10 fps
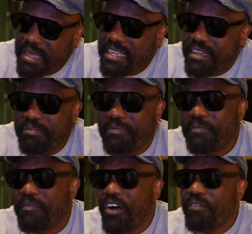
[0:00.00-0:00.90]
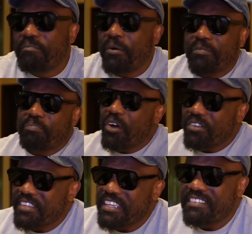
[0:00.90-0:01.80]
Mate,
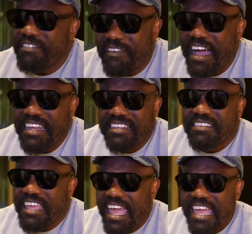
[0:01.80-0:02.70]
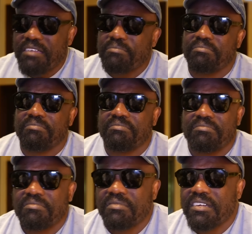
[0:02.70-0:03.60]
boxing is a violent game.
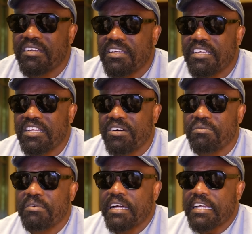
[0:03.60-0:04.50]
You know,